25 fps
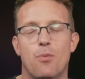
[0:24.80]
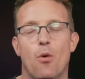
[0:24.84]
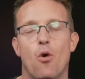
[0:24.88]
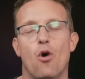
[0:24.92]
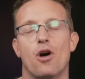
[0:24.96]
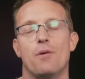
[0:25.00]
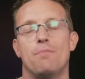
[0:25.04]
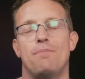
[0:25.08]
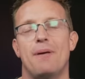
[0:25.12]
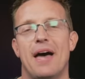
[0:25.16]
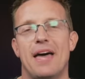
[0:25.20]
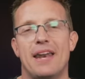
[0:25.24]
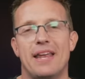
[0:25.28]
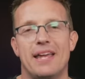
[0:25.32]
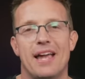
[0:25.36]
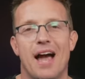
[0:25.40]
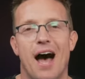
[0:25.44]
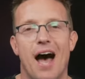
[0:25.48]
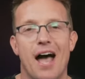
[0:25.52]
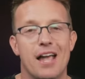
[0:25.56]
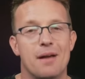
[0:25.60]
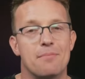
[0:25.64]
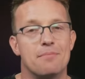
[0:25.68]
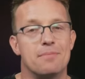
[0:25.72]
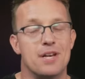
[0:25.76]
Boy, Benny.
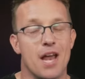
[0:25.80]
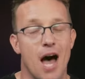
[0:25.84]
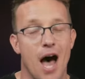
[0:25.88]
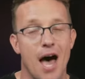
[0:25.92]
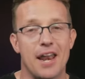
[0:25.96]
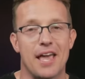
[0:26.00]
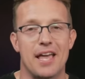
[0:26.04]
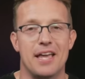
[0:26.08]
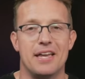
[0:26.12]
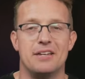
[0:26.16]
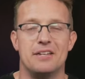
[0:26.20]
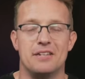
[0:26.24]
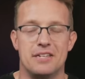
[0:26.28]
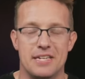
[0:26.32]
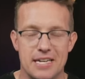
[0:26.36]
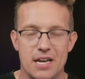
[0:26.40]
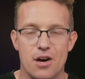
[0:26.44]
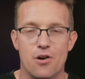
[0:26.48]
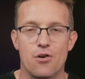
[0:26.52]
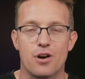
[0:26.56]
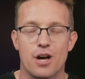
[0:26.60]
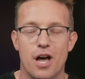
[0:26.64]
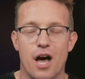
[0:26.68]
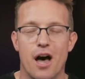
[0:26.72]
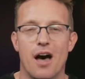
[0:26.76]
I am not a
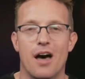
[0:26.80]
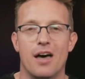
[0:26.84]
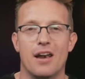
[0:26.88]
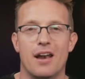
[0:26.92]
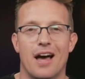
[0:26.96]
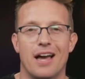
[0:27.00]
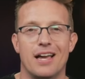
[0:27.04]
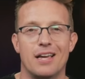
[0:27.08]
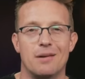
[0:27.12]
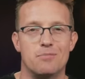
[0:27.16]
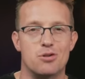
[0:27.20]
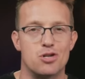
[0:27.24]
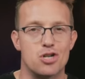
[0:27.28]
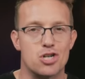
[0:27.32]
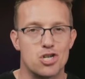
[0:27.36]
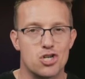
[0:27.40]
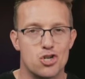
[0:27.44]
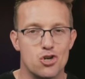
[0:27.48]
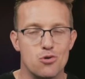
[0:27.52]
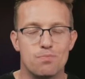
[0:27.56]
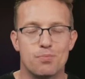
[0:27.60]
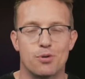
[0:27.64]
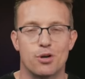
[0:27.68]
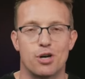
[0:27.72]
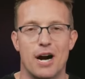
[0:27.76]
neocon. I am
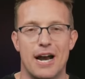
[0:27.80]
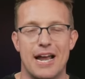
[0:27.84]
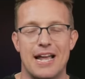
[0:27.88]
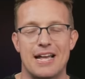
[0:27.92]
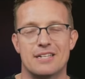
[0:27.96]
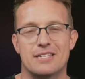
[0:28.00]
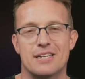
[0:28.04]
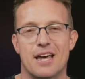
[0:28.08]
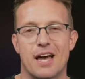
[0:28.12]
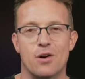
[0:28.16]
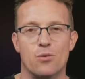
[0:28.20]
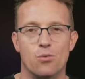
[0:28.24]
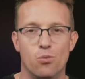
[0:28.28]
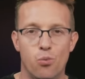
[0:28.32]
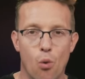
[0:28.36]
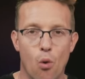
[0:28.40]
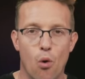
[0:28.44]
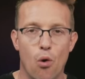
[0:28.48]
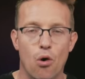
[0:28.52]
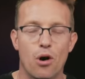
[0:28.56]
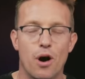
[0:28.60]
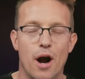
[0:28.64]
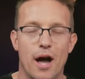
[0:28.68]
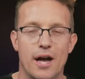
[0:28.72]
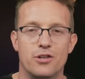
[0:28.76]
super
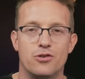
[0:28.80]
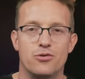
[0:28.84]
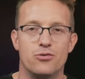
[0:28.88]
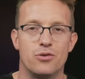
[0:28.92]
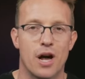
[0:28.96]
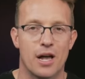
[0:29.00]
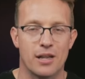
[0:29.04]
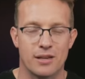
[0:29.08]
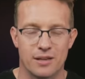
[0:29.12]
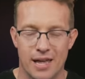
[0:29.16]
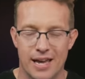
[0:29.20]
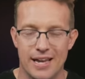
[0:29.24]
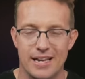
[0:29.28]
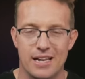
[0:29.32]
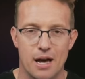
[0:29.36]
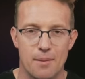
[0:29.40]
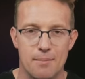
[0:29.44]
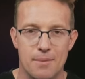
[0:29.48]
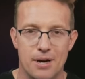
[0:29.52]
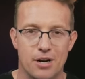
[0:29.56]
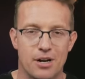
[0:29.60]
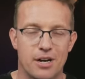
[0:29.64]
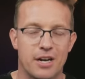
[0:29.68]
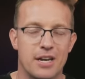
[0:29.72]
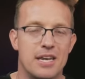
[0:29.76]
anti-war. I do not like
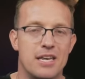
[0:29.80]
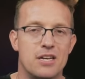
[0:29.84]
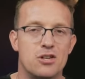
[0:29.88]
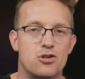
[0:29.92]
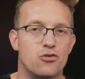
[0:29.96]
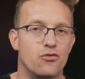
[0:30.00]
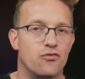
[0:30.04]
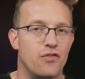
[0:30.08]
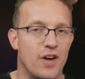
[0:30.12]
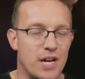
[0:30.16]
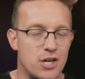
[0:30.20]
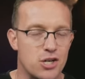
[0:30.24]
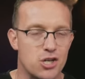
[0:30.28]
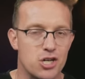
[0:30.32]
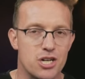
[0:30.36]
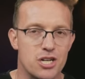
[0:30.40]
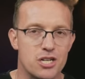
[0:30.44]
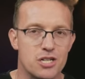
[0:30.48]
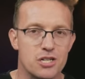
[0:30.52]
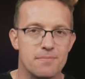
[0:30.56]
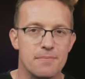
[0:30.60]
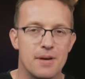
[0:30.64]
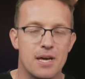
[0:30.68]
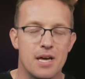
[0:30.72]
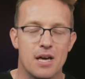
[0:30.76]
American
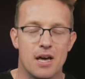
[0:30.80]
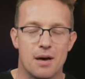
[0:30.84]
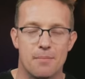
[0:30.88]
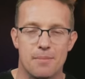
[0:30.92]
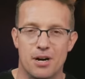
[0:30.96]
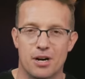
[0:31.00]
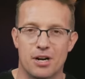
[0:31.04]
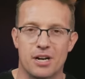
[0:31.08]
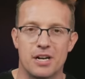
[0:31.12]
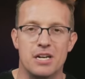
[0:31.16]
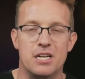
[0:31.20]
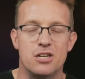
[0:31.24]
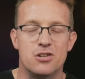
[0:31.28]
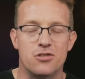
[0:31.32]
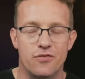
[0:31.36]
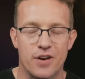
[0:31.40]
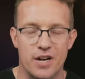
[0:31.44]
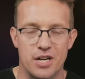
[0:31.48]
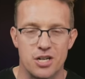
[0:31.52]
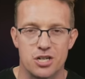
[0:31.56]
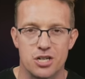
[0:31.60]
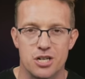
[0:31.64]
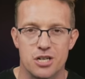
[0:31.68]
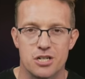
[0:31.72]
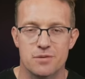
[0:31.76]
interventionism. American
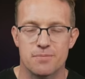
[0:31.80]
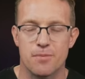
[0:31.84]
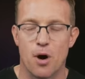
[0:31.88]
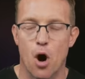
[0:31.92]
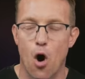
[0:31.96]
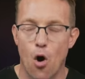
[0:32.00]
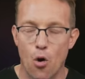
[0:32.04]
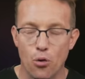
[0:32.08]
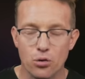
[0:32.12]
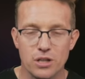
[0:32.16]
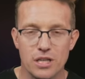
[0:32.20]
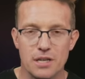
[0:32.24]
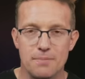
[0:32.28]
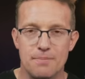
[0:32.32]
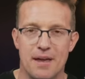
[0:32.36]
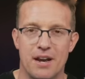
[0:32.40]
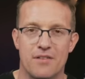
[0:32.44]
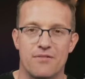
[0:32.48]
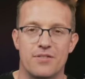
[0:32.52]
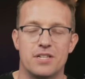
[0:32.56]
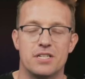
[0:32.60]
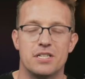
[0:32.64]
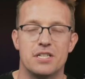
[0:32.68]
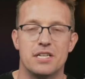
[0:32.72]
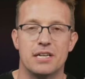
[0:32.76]
interventionism only
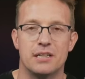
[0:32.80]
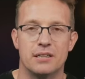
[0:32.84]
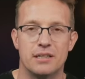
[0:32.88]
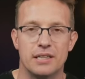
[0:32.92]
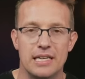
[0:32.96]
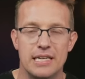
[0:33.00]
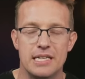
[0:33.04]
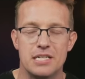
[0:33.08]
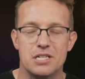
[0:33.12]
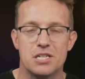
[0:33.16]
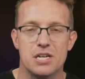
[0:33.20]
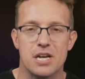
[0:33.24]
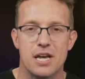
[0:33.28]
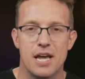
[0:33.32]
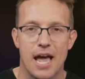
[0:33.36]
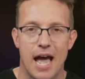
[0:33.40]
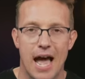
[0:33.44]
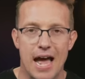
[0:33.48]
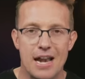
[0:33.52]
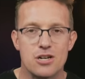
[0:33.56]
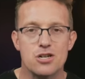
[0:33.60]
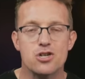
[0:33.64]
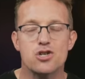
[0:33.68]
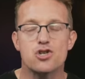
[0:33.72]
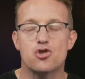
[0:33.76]
benefits the elites
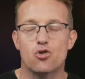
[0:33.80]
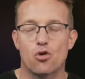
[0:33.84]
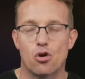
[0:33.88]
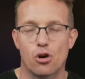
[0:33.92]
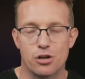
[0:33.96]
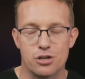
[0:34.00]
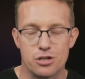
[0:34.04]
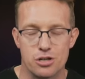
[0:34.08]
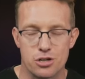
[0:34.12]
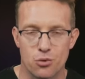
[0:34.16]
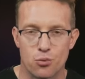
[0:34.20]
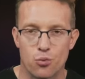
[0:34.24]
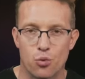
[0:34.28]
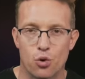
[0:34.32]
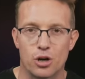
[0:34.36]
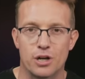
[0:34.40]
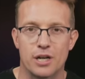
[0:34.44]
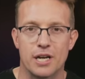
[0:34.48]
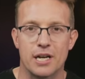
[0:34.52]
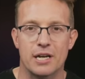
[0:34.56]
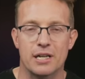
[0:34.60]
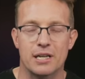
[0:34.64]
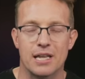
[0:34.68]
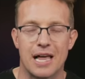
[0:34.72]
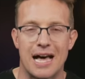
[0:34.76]
and destroys the
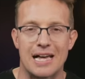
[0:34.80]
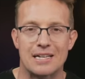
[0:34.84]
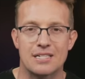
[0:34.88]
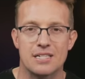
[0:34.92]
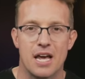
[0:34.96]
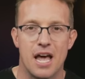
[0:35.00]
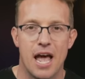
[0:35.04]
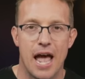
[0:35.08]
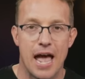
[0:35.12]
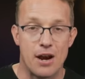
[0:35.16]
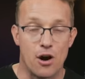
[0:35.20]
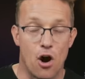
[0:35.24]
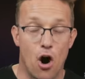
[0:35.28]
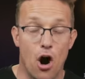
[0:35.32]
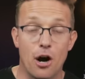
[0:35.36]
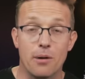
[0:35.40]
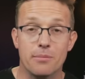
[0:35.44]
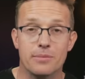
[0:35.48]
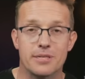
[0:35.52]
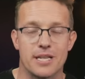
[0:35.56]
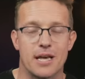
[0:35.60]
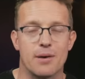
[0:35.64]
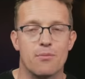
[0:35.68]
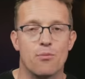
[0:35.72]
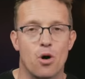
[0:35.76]
working class and
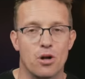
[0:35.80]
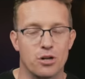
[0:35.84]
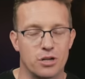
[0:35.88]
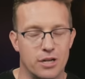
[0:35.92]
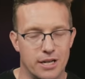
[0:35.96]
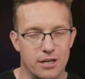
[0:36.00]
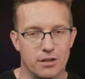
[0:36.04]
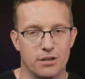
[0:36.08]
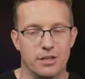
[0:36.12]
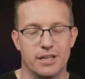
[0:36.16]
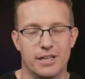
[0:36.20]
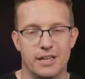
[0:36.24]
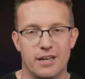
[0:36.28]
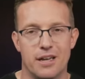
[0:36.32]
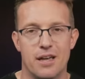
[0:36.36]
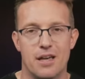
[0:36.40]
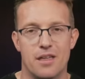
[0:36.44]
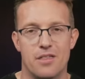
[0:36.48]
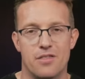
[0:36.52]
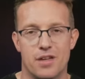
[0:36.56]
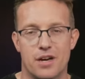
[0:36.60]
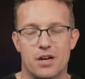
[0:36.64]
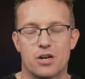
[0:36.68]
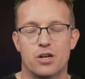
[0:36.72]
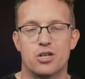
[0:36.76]
harms them while killing
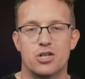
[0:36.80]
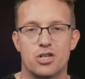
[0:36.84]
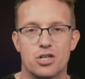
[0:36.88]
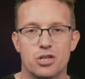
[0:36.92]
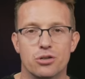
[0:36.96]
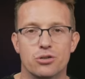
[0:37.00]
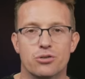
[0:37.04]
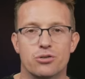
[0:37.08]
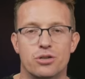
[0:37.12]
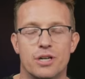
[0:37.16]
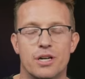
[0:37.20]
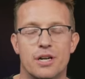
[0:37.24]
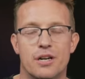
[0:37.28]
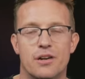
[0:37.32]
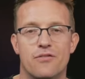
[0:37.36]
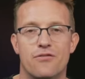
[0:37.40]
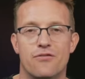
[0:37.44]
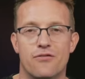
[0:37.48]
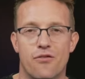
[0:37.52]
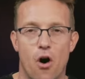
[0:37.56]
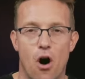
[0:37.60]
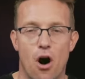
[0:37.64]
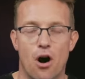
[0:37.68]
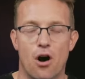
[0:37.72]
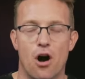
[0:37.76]
their children in
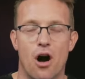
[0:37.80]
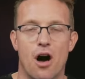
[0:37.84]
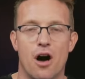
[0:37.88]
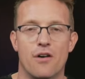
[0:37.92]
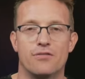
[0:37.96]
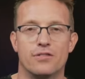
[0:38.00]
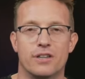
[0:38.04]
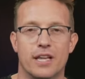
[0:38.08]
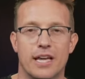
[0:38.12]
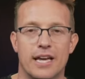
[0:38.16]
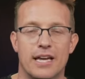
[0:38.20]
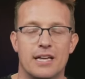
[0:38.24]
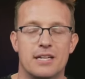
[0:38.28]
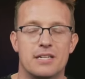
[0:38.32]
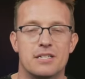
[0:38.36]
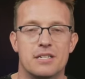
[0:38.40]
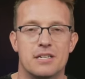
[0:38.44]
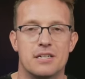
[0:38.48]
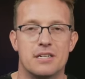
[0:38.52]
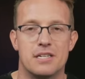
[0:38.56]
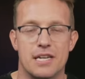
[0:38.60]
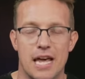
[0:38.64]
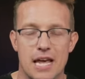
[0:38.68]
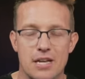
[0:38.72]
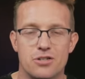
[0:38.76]
far-off lands
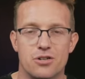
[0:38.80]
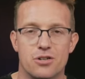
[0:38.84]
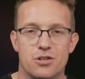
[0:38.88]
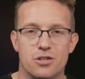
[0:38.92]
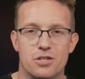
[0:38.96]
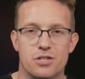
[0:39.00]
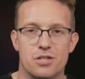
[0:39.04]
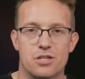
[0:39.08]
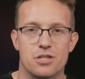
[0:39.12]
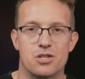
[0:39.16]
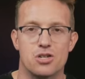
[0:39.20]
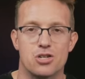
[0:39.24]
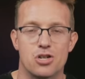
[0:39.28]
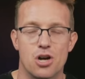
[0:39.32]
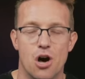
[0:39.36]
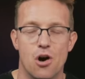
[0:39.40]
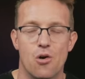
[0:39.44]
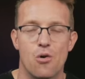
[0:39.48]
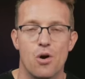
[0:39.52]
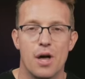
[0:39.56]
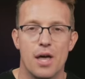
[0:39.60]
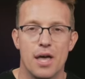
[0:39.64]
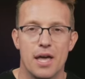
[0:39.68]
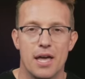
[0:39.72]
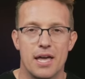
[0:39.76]
and deserts. And
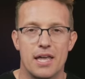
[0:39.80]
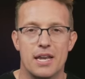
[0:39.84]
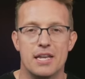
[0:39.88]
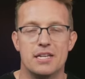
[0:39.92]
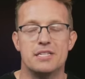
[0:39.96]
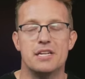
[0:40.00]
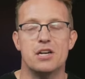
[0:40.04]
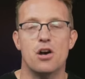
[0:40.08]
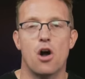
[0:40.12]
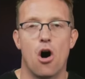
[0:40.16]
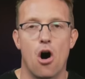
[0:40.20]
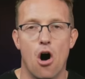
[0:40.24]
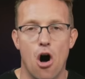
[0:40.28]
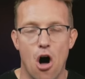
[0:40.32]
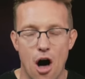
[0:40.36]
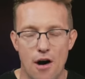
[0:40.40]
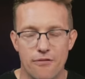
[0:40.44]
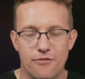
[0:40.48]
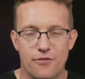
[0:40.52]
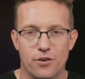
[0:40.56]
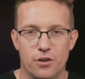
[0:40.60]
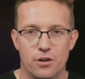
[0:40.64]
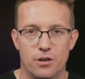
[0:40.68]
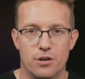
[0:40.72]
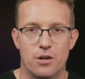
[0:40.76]
so it is an
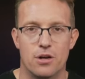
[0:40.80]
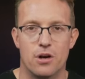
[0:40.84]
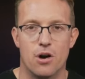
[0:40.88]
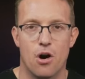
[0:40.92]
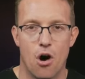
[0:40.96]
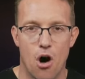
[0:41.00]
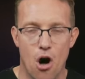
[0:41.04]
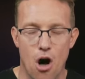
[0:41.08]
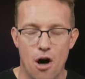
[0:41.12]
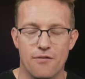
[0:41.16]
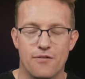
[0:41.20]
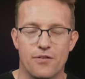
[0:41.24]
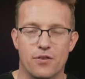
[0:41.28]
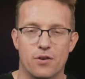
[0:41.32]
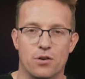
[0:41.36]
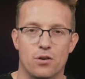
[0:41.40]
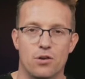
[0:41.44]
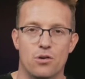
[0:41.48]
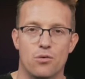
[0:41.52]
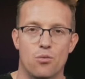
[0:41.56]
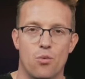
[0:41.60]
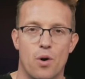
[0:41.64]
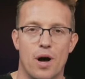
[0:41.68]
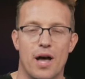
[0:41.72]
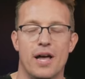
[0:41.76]
awful, awful
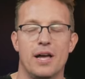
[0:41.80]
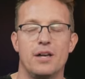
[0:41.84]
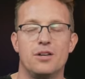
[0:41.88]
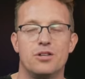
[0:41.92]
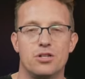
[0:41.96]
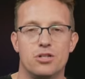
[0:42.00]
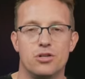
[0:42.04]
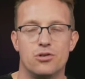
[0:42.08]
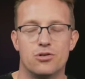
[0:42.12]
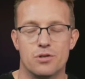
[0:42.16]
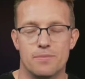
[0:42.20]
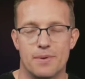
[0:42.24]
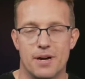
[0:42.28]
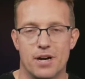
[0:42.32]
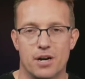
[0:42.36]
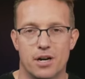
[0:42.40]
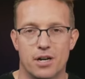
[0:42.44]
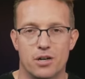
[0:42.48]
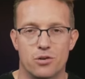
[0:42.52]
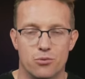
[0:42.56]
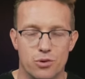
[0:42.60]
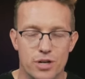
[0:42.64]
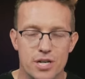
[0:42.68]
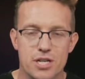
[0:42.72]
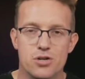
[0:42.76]
way to use
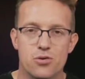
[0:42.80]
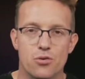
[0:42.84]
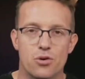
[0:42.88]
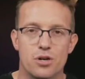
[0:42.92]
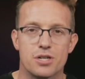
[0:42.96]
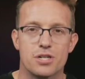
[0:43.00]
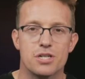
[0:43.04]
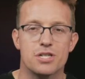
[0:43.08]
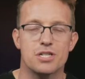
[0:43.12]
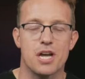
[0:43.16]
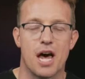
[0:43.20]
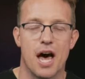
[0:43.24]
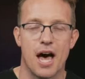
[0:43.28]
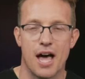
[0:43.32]
American resources.